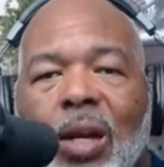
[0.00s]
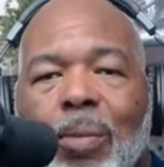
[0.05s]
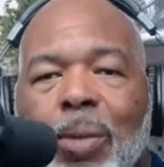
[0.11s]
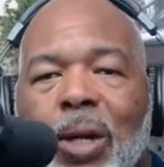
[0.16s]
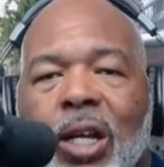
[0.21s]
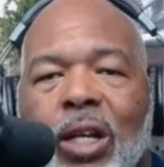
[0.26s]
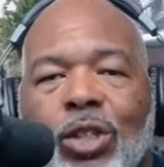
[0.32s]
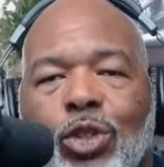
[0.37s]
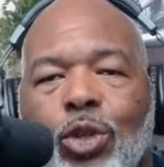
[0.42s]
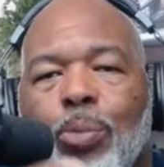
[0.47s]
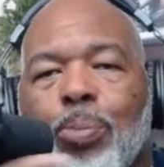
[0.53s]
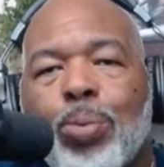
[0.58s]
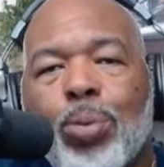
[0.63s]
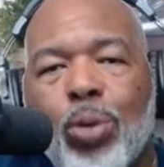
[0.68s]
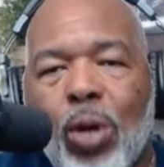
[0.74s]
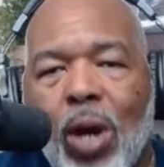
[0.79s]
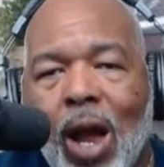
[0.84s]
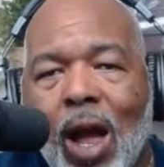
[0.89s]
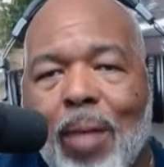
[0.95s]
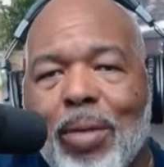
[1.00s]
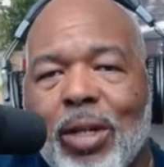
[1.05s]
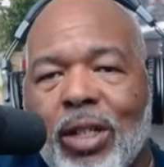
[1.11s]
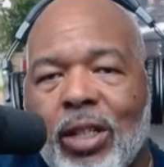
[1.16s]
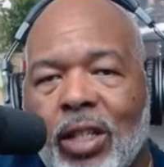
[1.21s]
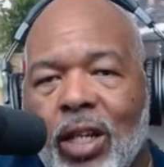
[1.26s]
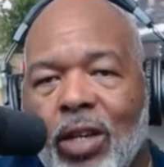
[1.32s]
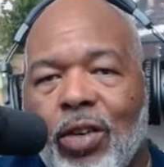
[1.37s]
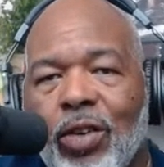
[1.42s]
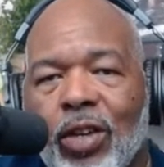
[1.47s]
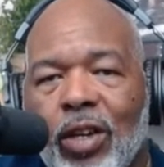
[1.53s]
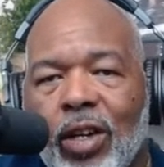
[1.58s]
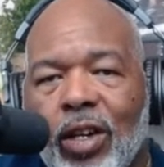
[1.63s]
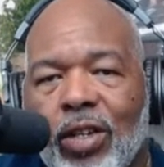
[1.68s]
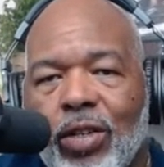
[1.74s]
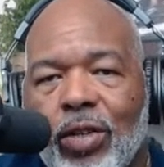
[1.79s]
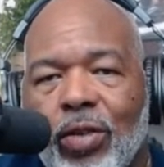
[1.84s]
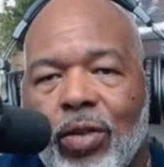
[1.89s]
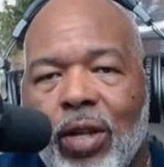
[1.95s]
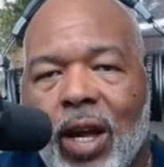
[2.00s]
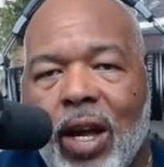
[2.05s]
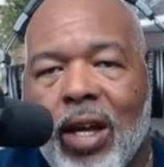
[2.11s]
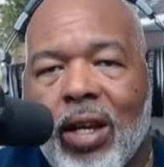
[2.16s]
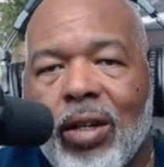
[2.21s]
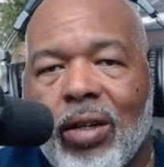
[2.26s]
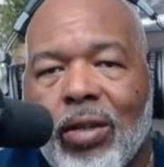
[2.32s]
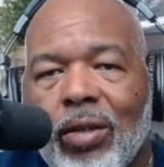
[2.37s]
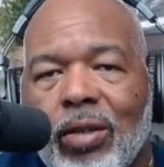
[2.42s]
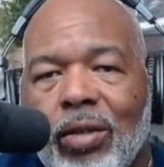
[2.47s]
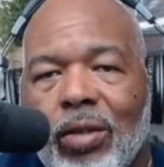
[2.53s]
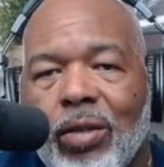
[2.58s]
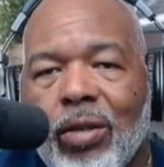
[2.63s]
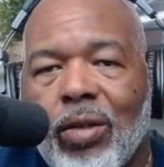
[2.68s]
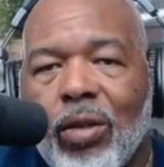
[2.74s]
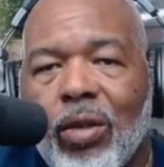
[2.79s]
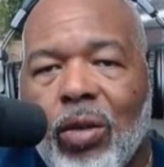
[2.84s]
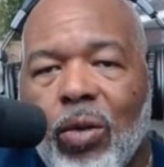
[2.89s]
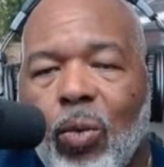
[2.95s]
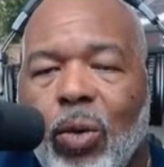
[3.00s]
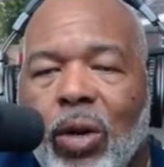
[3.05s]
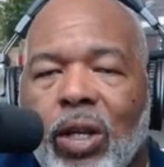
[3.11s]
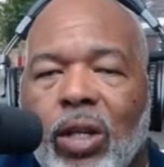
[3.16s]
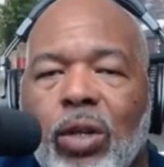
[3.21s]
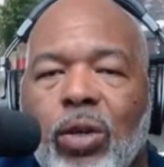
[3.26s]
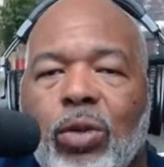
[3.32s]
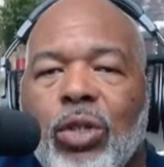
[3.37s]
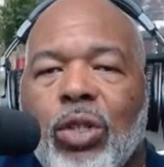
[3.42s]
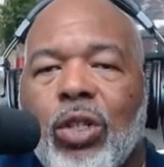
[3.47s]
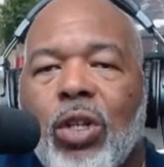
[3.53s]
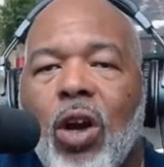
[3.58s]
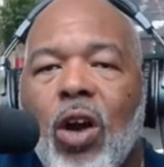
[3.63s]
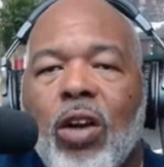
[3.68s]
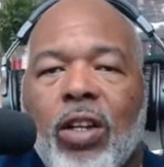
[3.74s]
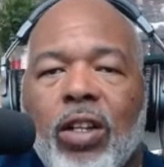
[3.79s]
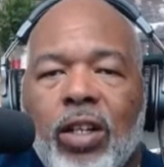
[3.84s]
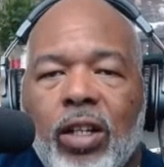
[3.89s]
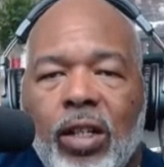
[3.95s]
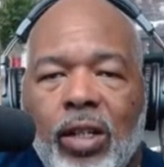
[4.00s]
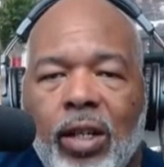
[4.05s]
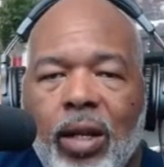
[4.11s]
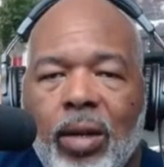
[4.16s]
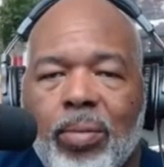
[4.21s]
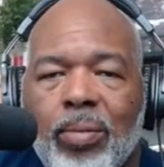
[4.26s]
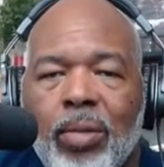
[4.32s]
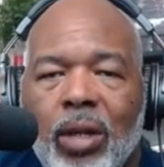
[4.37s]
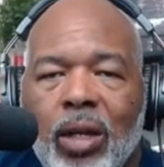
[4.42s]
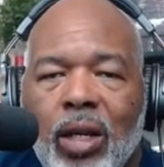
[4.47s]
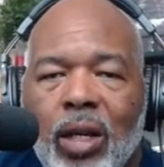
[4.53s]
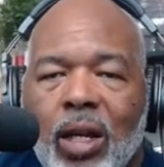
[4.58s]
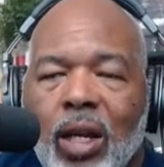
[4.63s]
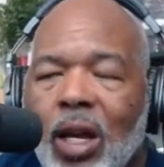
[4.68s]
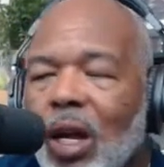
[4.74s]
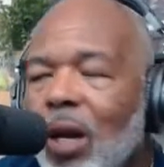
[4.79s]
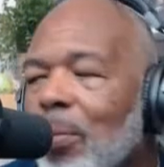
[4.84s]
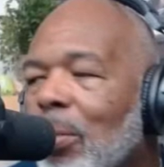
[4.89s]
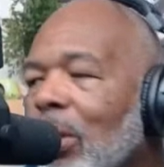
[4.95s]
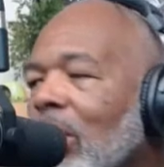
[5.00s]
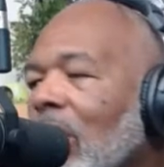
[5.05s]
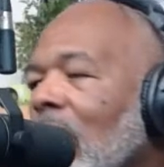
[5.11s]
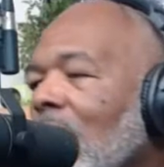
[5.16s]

because you promised that you're going to do that when you start in the club, but the